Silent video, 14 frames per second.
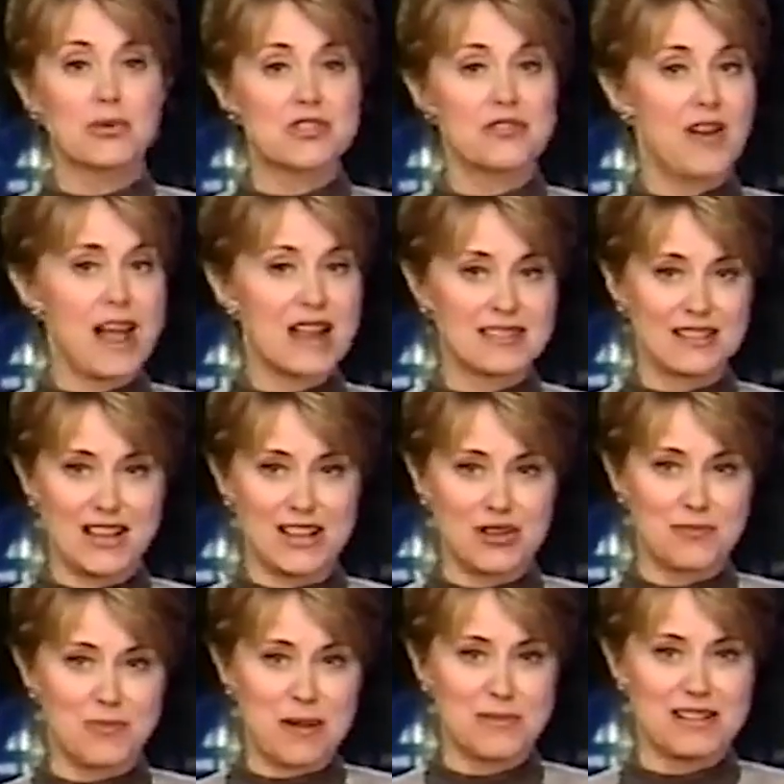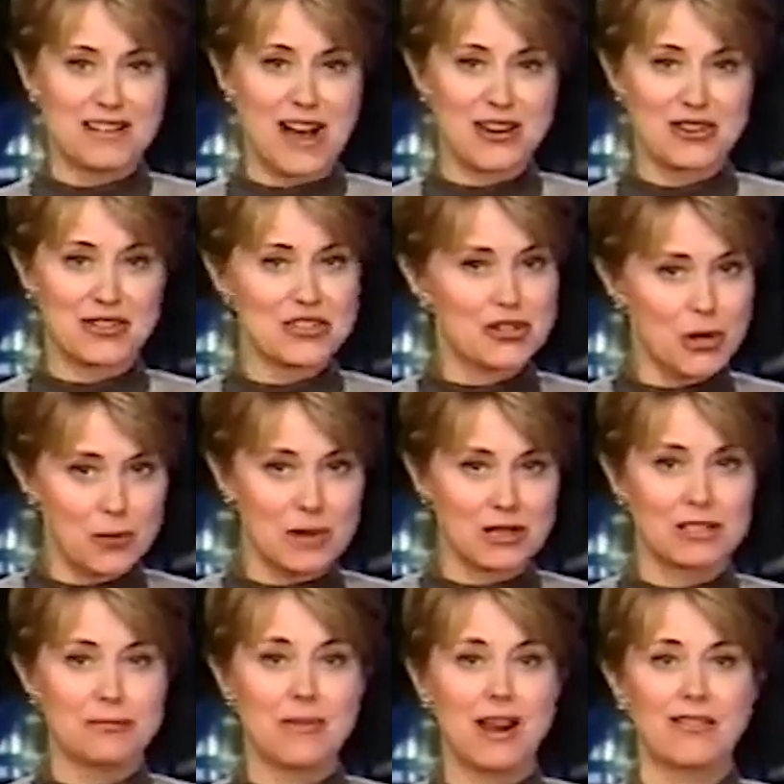was fascinated by Madonna's
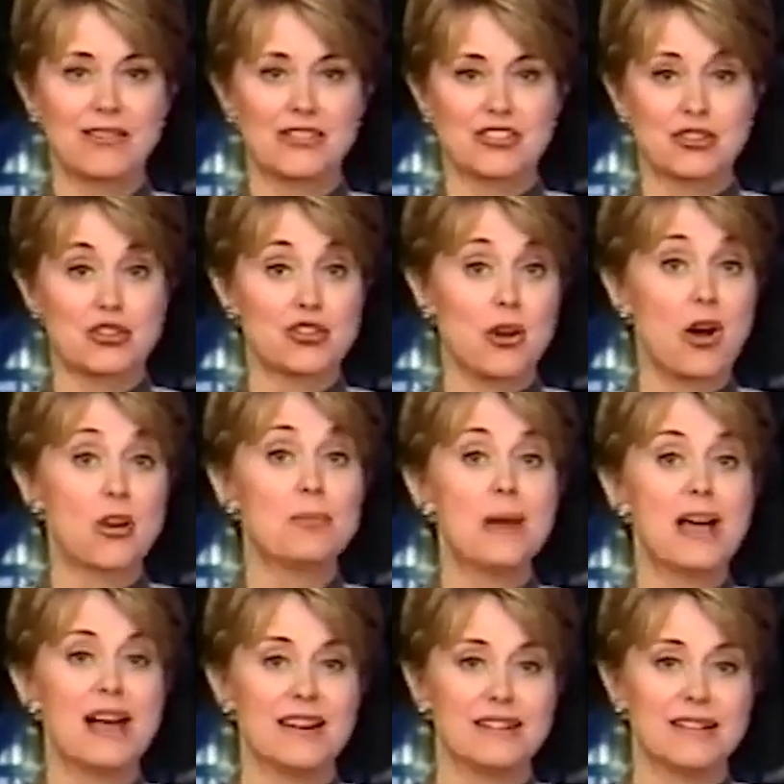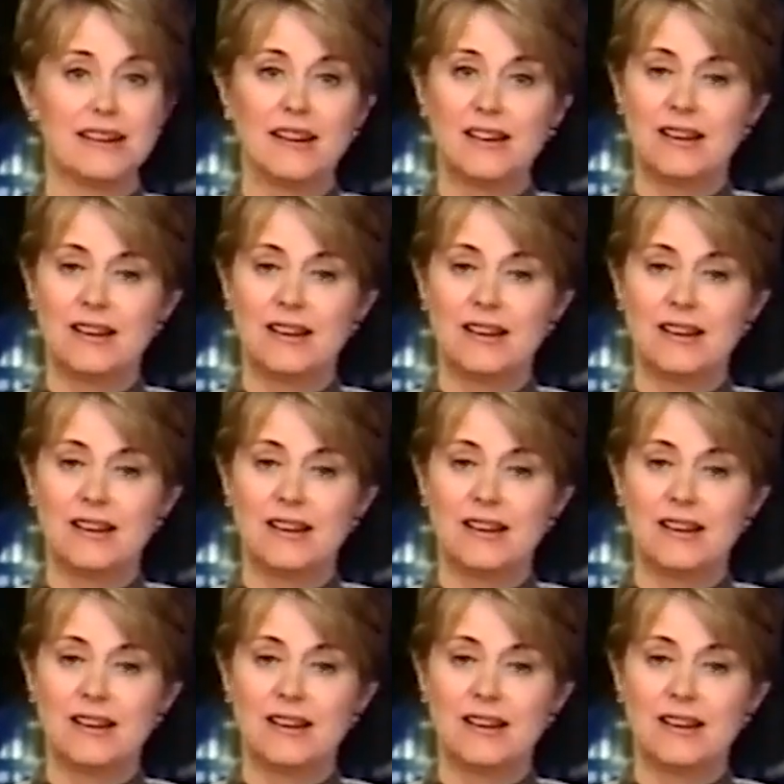turbulent marriage to Sean Penn,